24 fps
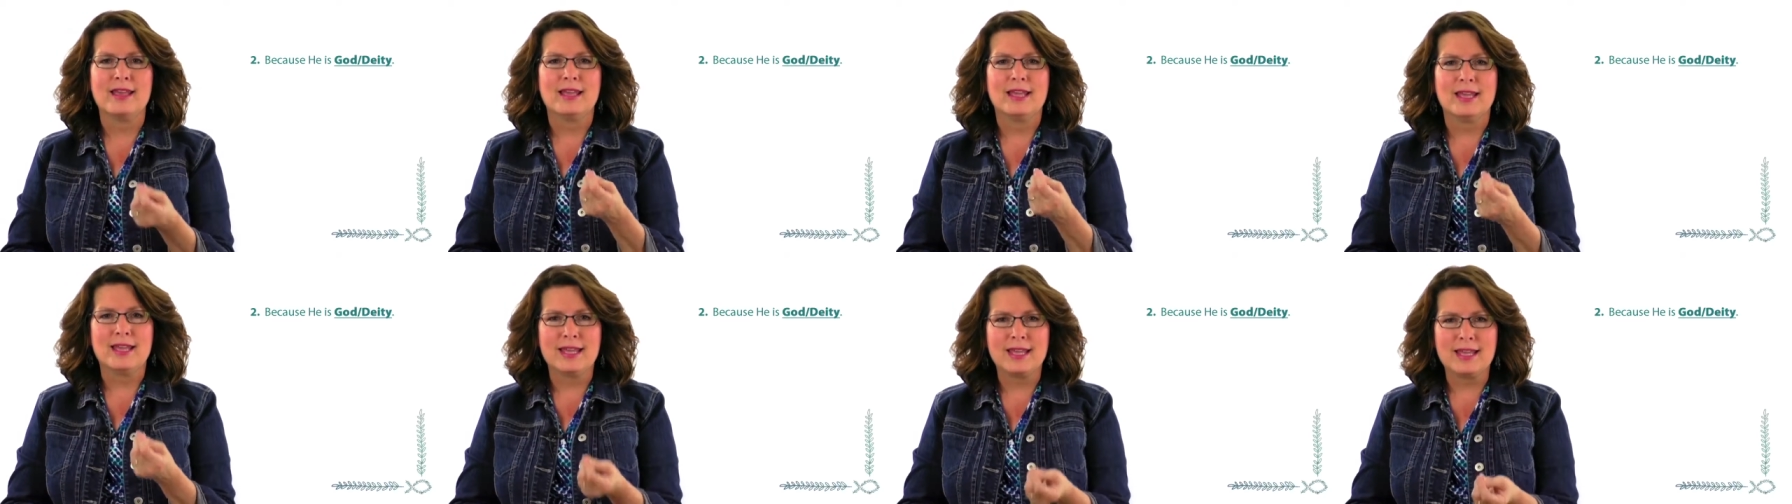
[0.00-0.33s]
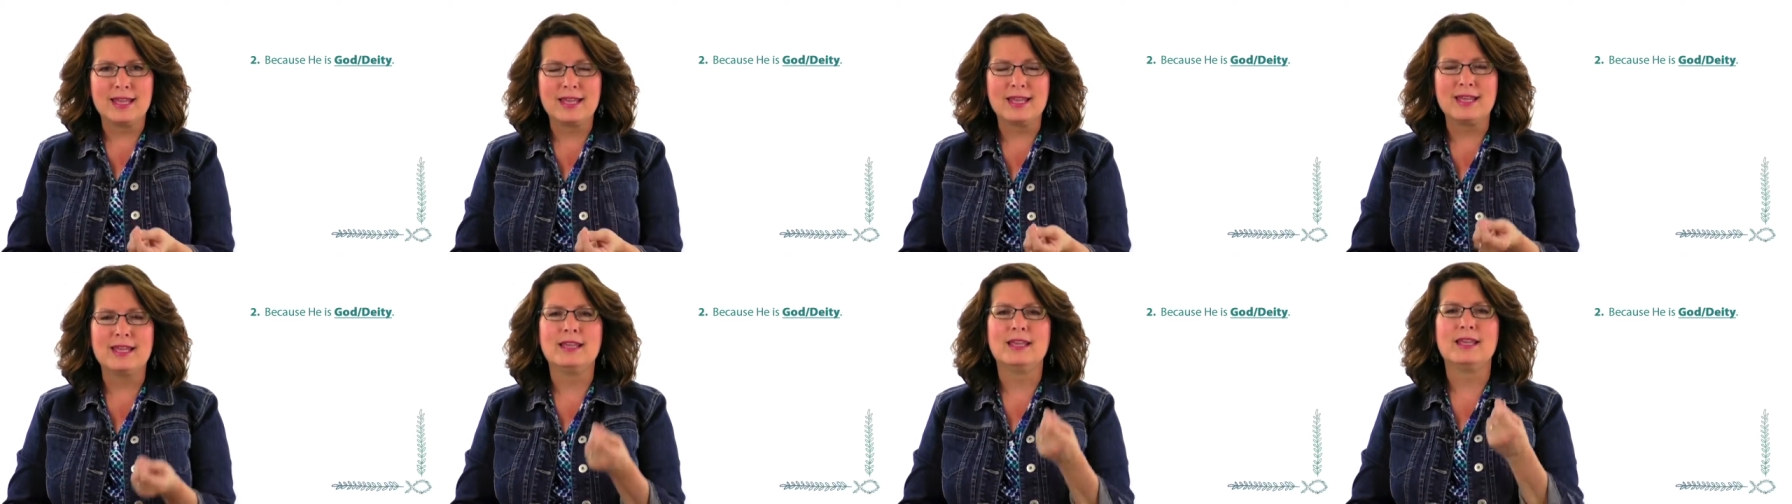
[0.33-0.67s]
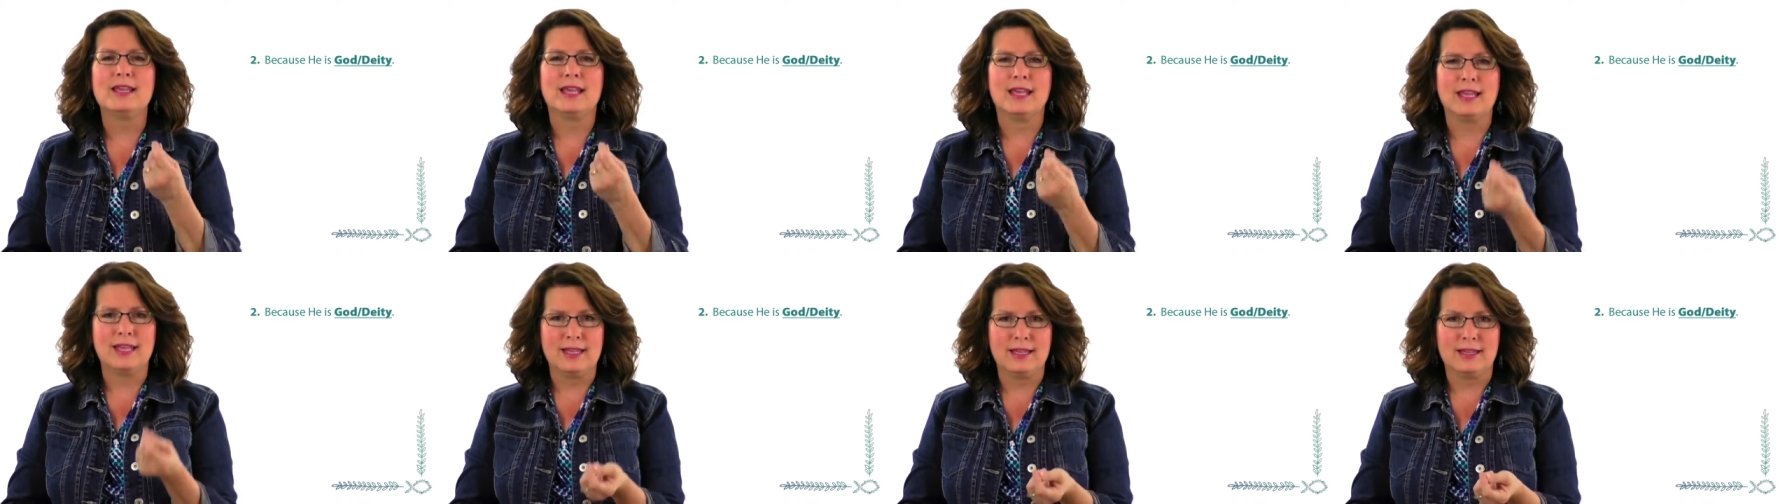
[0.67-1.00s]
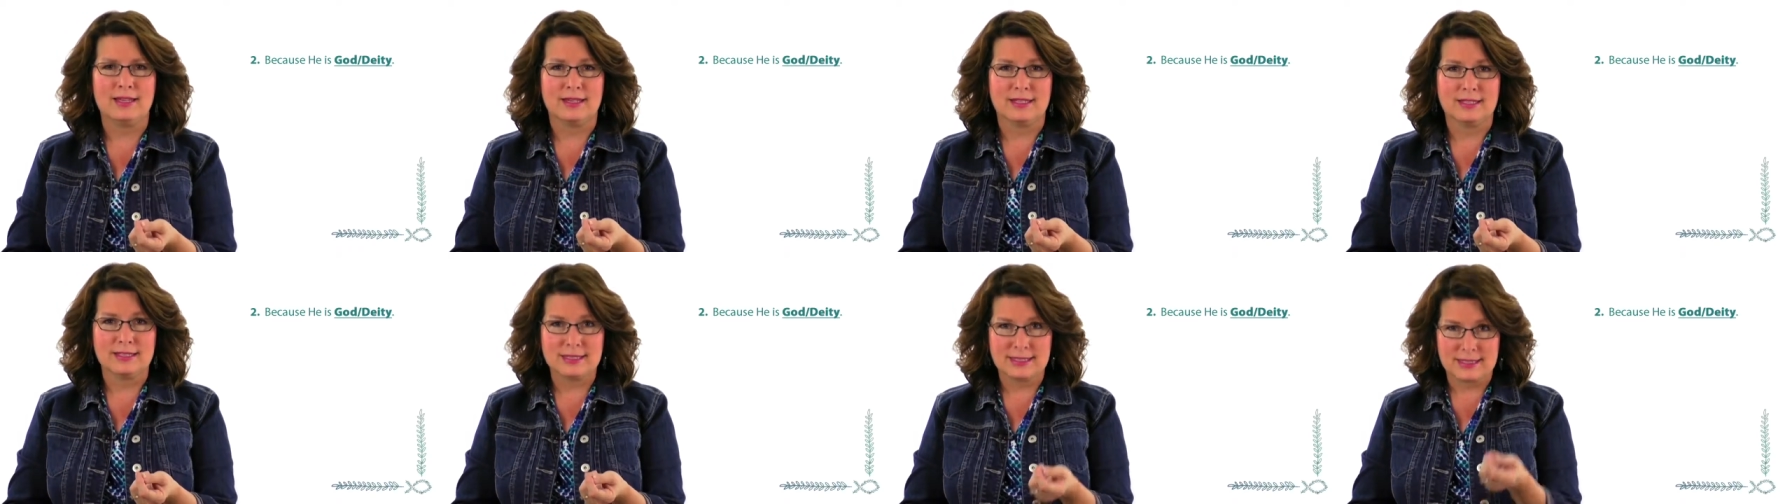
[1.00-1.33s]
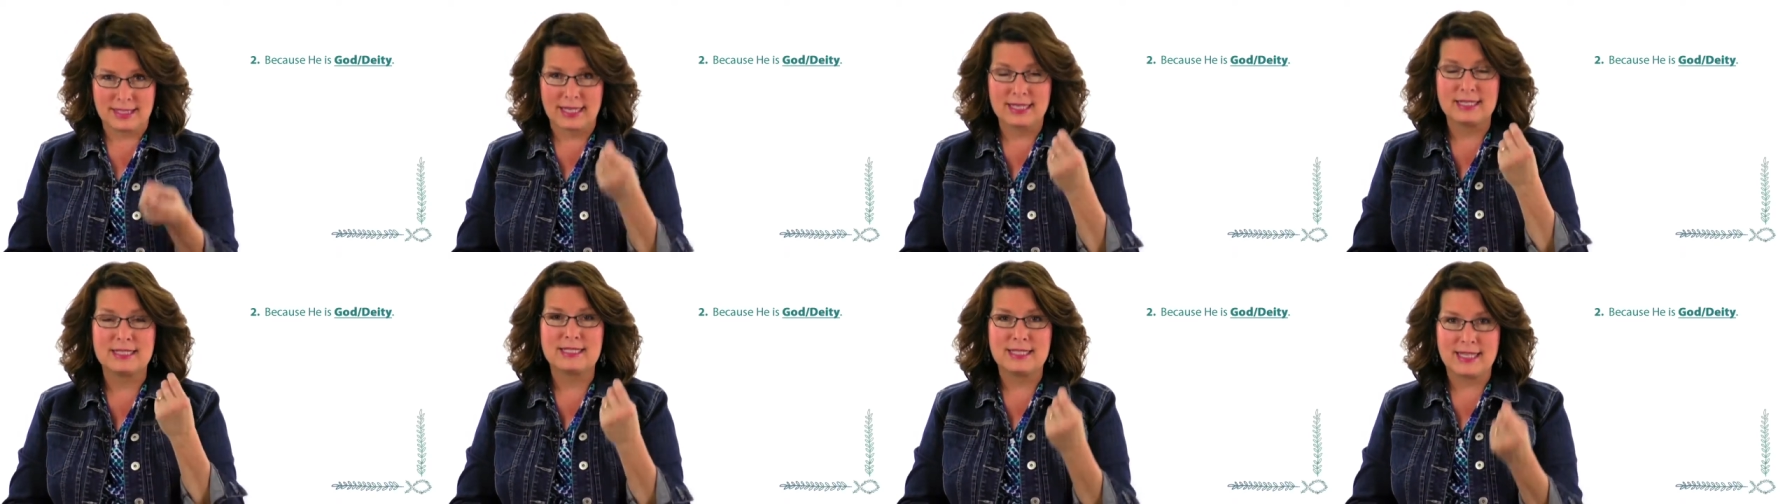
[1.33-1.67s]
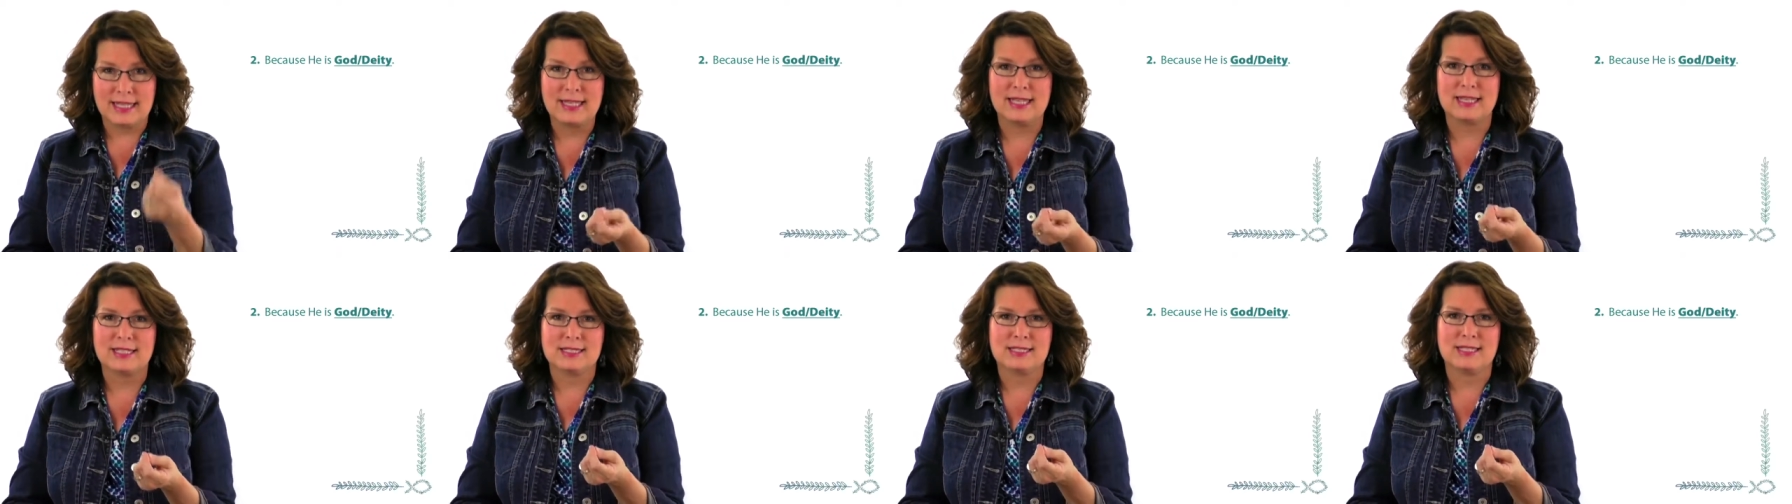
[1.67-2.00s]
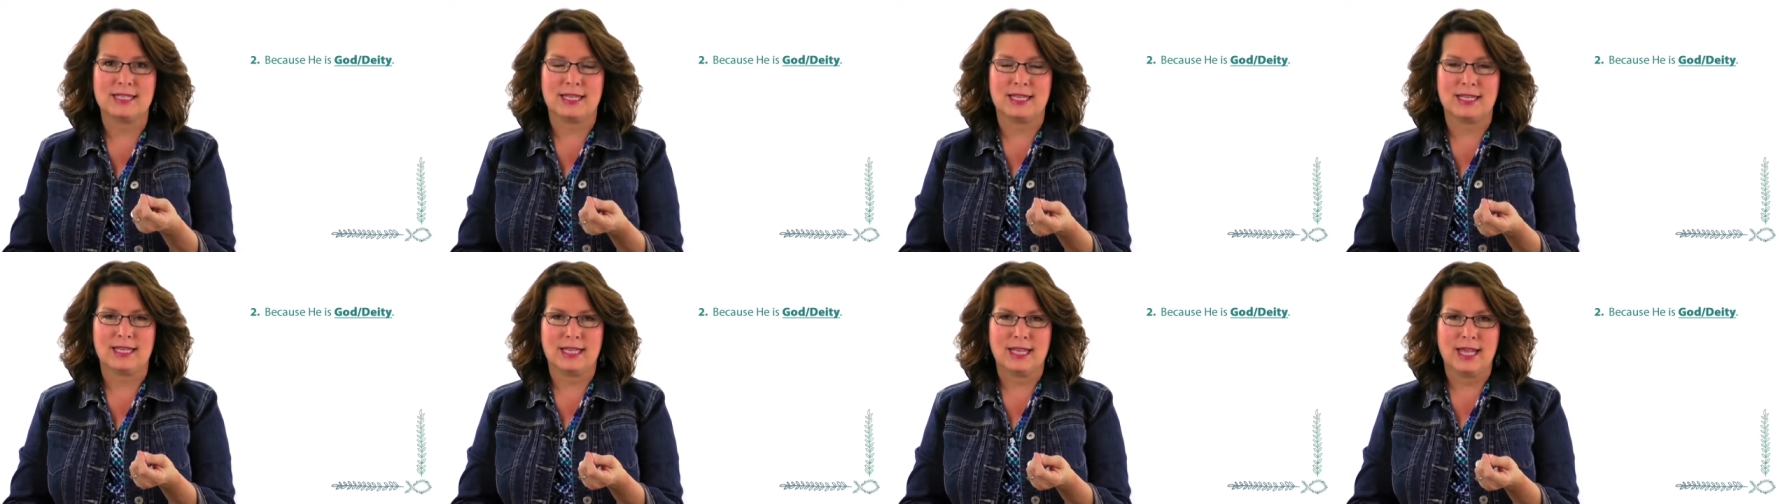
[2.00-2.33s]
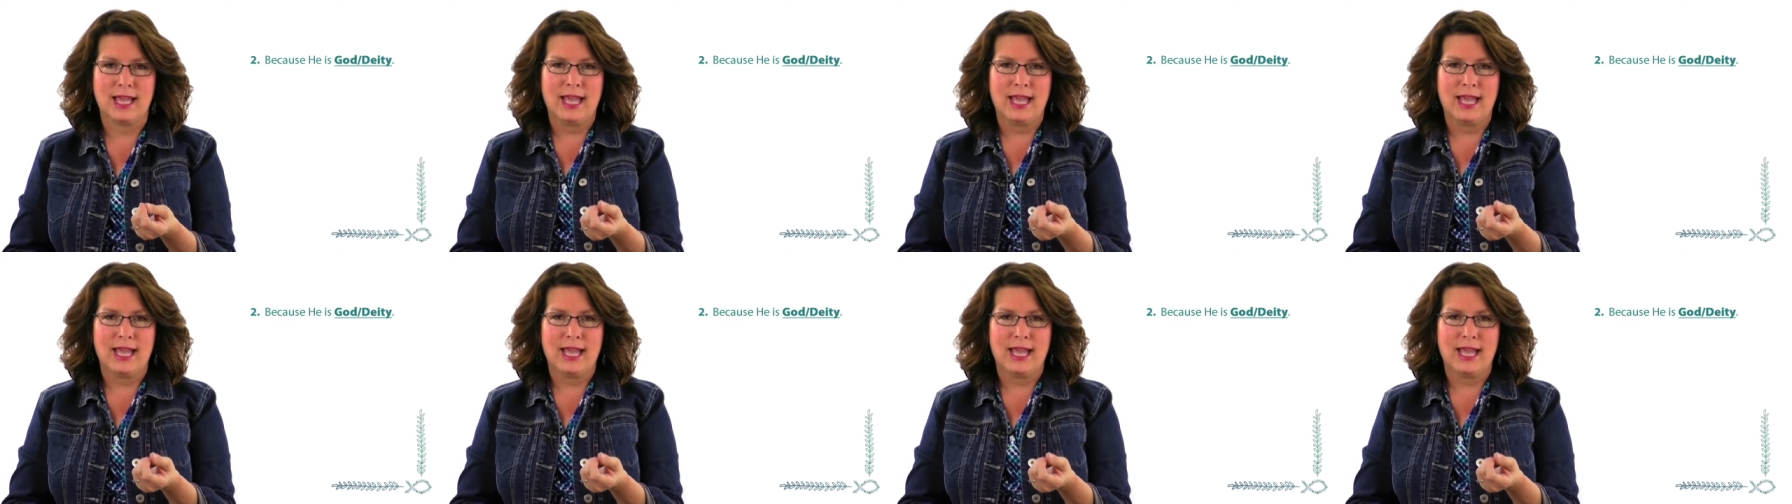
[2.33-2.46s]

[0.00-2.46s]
He is deity.